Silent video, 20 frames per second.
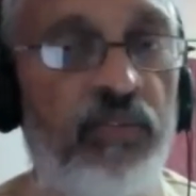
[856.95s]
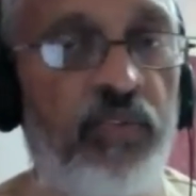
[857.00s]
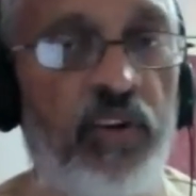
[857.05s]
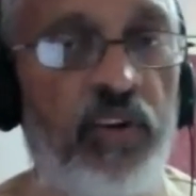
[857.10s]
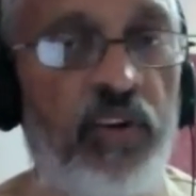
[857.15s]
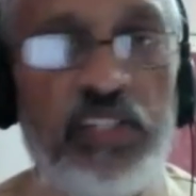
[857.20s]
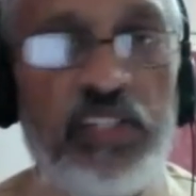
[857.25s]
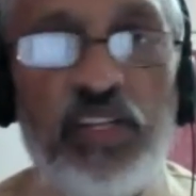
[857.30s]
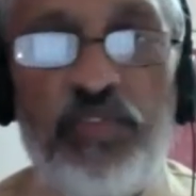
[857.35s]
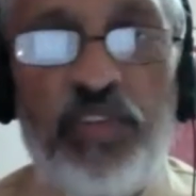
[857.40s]

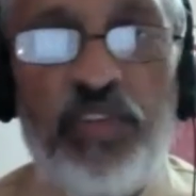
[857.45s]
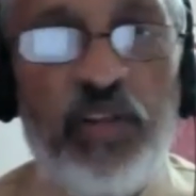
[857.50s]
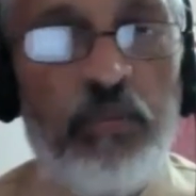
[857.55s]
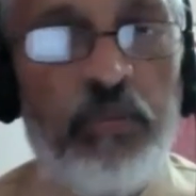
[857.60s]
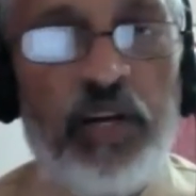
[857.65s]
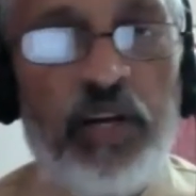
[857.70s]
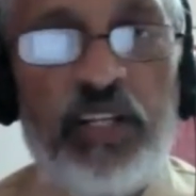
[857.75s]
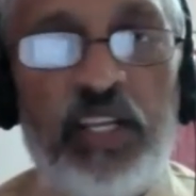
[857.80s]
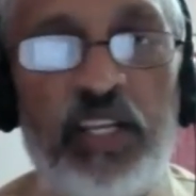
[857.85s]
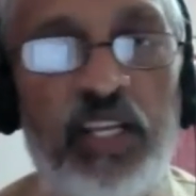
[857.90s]
fossil fuel
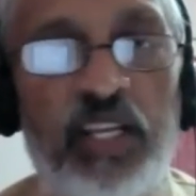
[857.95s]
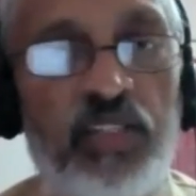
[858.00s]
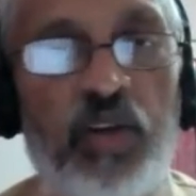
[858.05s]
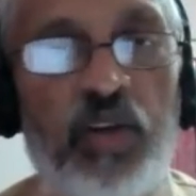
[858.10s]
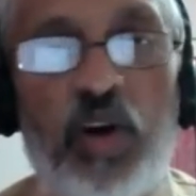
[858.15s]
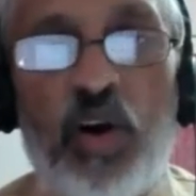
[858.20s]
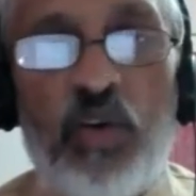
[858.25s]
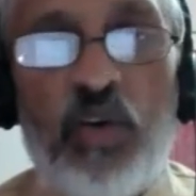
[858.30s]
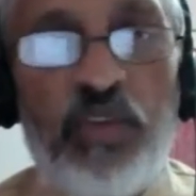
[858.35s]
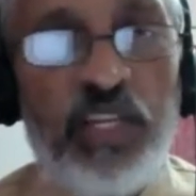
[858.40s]
burning is
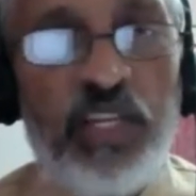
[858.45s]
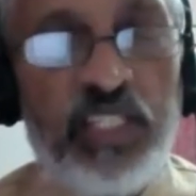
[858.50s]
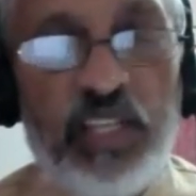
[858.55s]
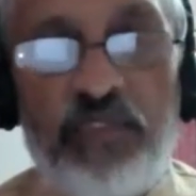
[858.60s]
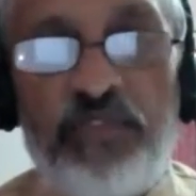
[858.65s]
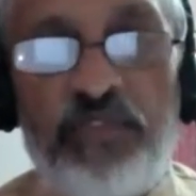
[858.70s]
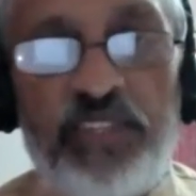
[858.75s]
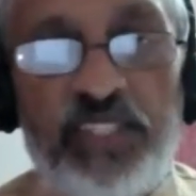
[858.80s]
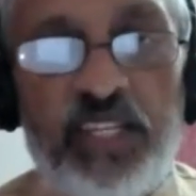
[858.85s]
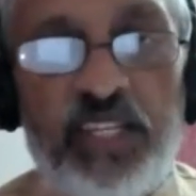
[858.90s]
always
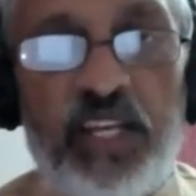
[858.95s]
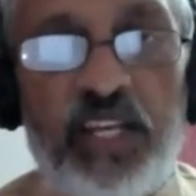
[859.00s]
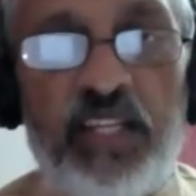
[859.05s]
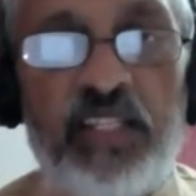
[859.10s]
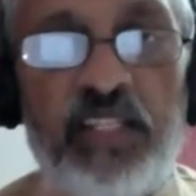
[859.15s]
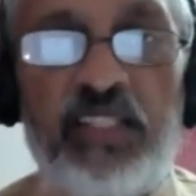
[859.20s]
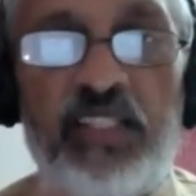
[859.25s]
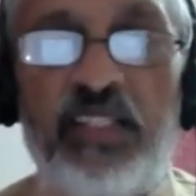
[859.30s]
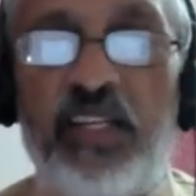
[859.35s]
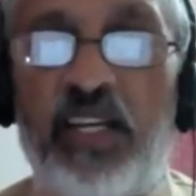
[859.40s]

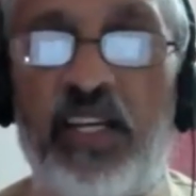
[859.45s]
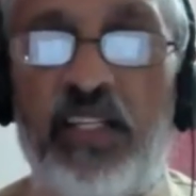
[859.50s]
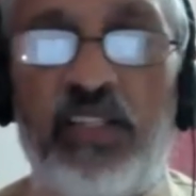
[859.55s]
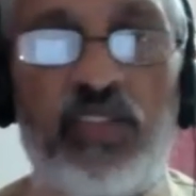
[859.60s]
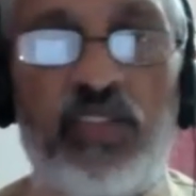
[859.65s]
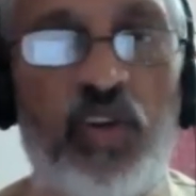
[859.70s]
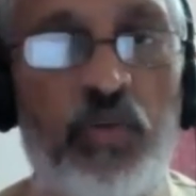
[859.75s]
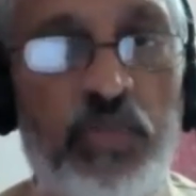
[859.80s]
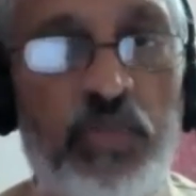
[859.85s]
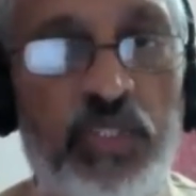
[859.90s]
emphasized and
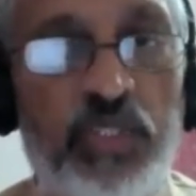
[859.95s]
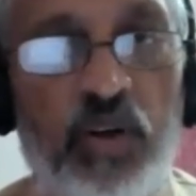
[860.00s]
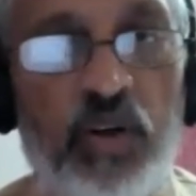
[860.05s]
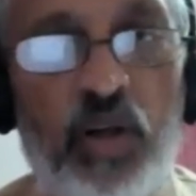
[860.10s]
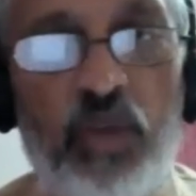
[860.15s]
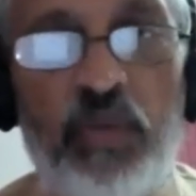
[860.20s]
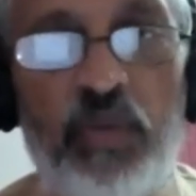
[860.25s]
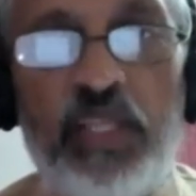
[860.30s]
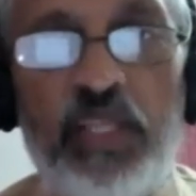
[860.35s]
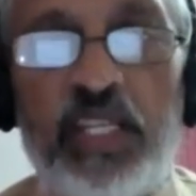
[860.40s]
is almost
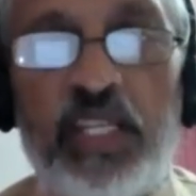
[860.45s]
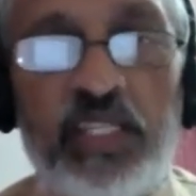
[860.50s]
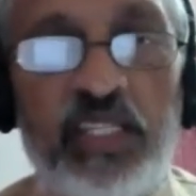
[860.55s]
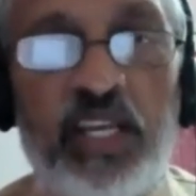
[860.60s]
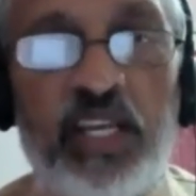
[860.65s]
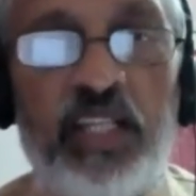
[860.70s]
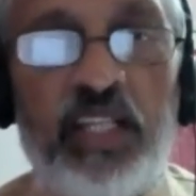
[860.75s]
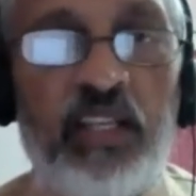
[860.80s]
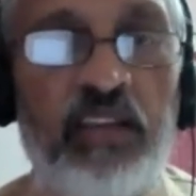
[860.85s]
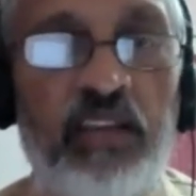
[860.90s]
always
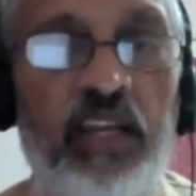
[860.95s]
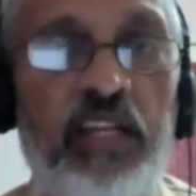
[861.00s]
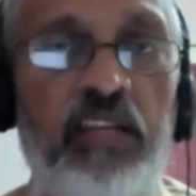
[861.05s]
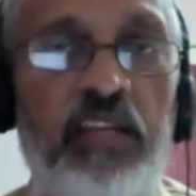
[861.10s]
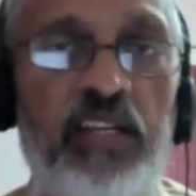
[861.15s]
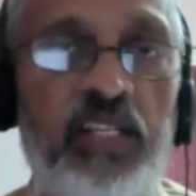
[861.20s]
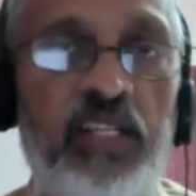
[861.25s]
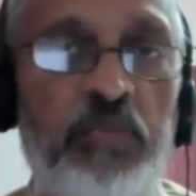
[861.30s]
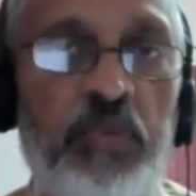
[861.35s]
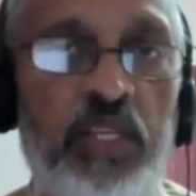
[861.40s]
assigned the greater
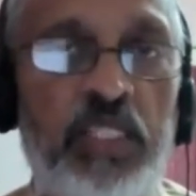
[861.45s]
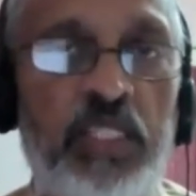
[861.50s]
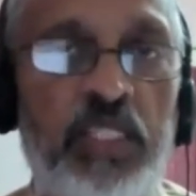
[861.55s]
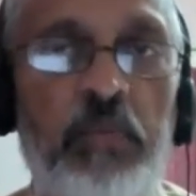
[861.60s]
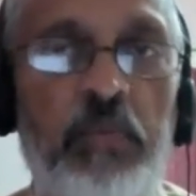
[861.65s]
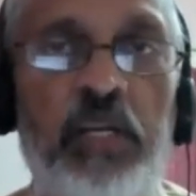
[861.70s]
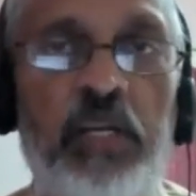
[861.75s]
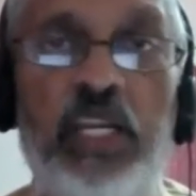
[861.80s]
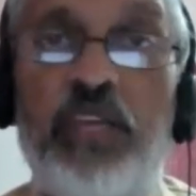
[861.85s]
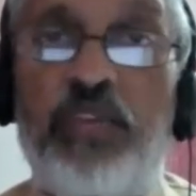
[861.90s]

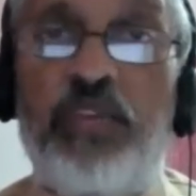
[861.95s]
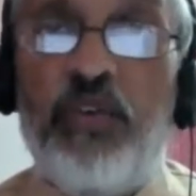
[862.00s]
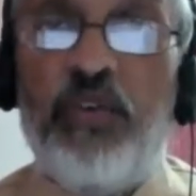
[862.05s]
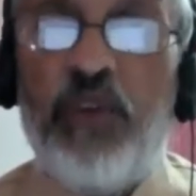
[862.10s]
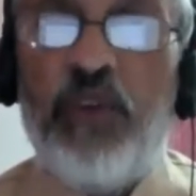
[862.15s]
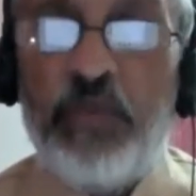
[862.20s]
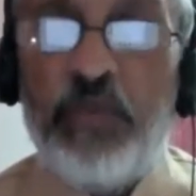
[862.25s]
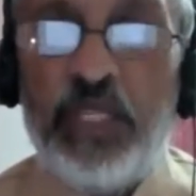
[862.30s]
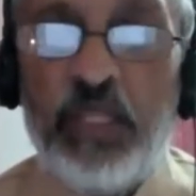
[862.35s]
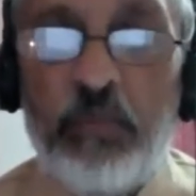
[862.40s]
responsibility for
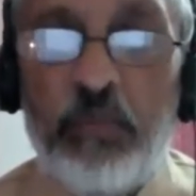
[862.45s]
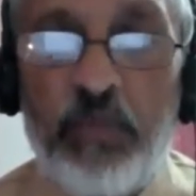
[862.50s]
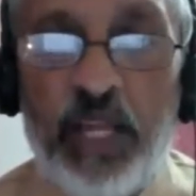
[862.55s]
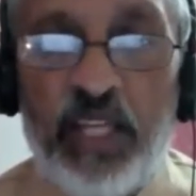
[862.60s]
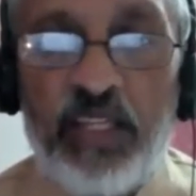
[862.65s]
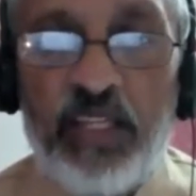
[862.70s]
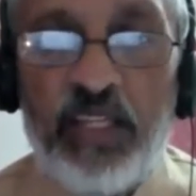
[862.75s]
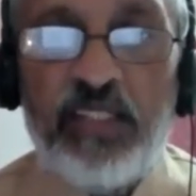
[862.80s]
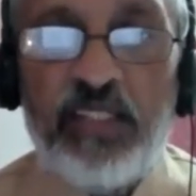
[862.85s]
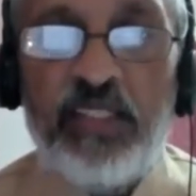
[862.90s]
warming the
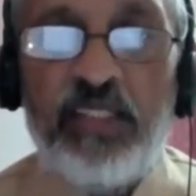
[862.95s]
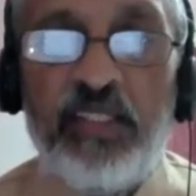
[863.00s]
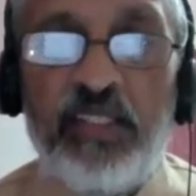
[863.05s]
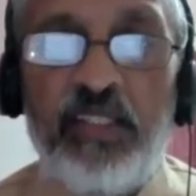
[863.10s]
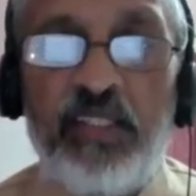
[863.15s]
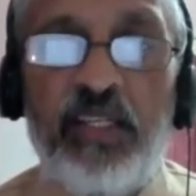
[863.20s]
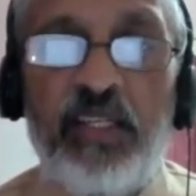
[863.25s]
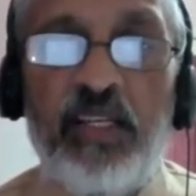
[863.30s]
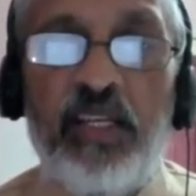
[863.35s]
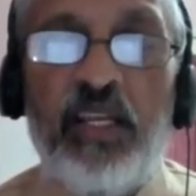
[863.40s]
planet.
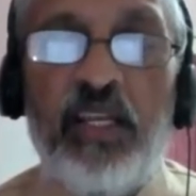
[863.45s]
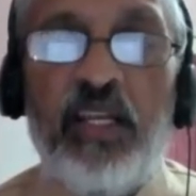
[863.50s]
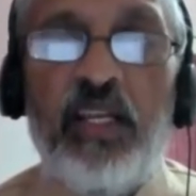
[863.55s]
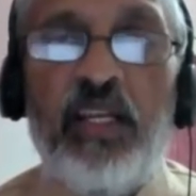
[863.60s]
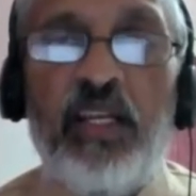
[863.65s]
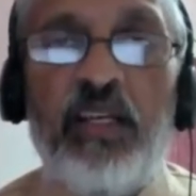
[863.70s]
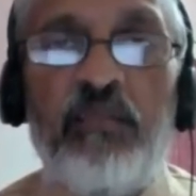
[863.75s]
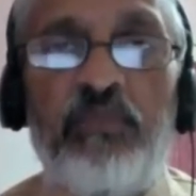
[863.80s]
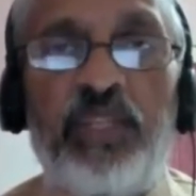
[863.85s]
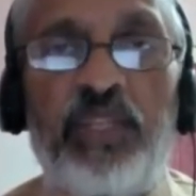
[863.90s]

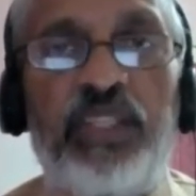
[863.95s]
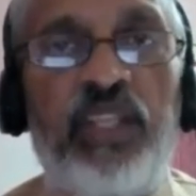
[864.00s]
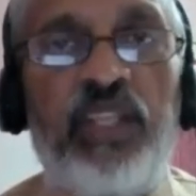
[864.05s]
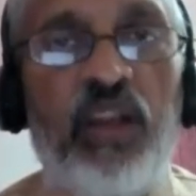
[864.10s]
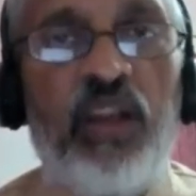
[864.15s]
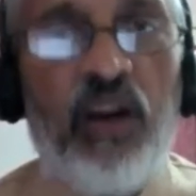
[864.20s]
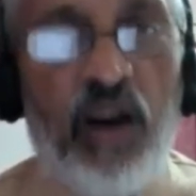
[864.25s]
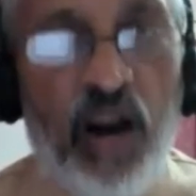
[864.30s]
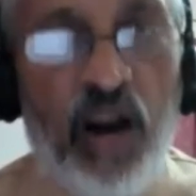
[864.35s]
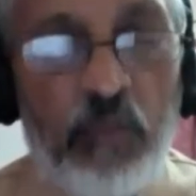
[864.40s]
But
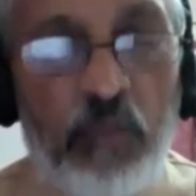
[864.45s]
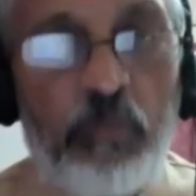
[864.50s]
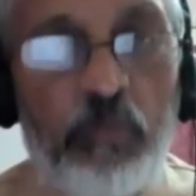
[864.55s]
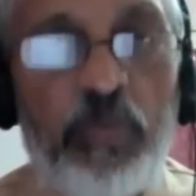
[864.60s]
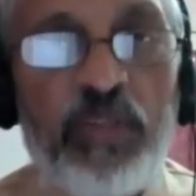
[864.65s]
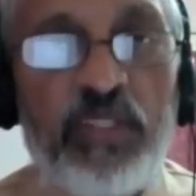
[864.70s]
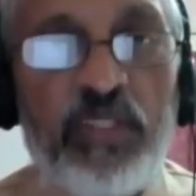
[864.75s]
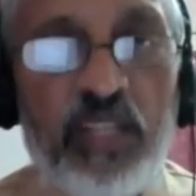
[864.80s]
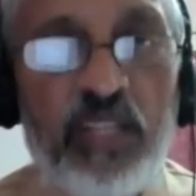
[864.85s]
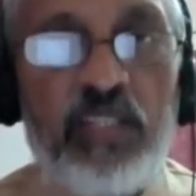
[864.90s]
the
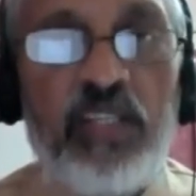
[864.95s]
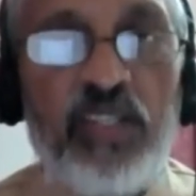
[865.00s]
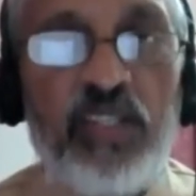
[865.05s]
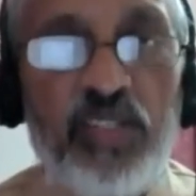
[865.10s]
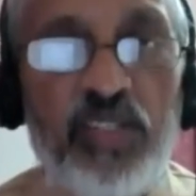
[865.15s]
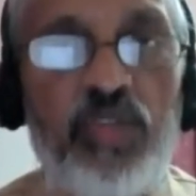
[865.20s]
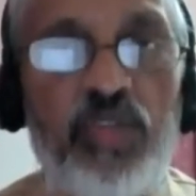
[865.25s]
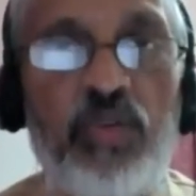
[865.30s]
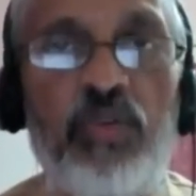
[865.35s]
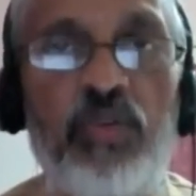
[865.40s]
opposite
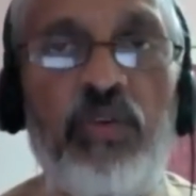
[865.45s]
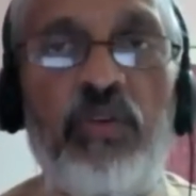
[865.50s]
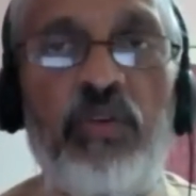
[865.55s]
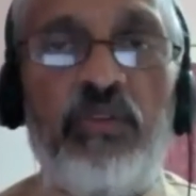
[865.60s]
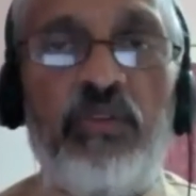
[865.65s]
is true.